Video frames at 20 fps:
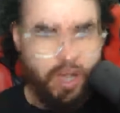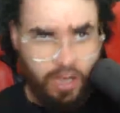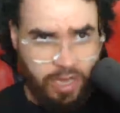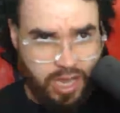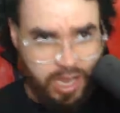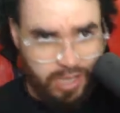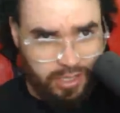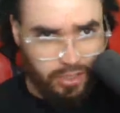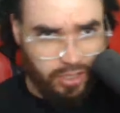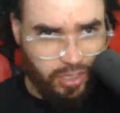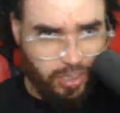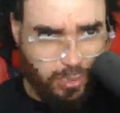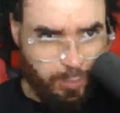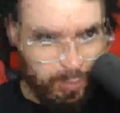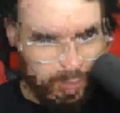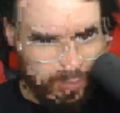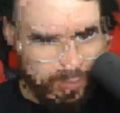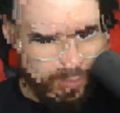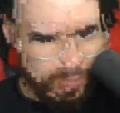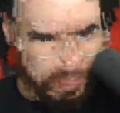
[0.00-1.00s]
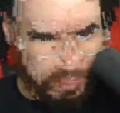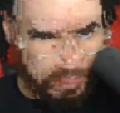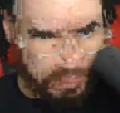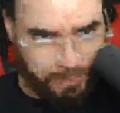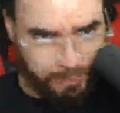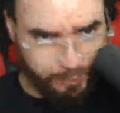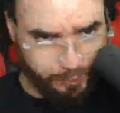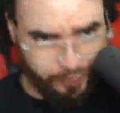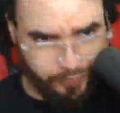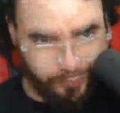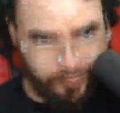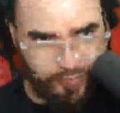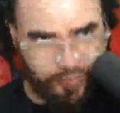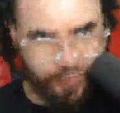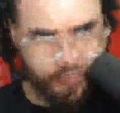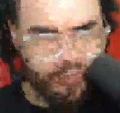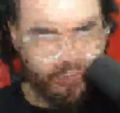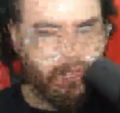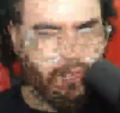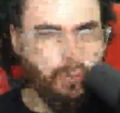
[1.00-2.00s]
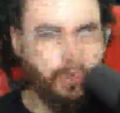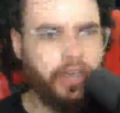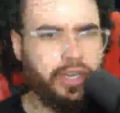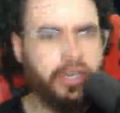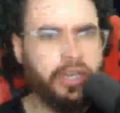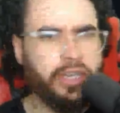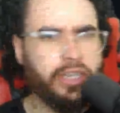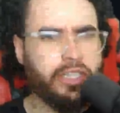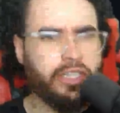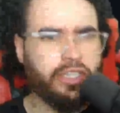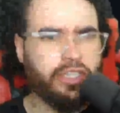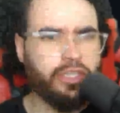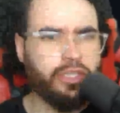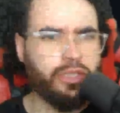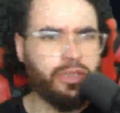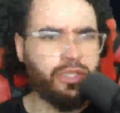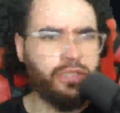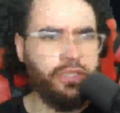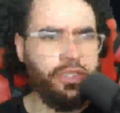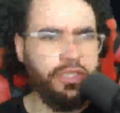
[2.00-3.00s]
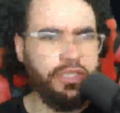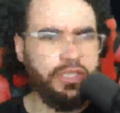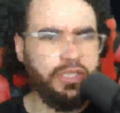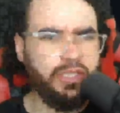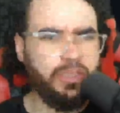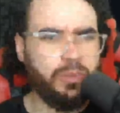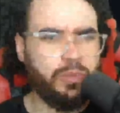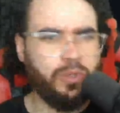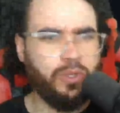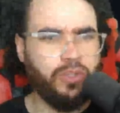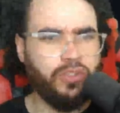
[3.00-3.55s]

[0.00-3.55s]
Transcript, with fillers: Okay, so basically what you're going to do, it's very simple.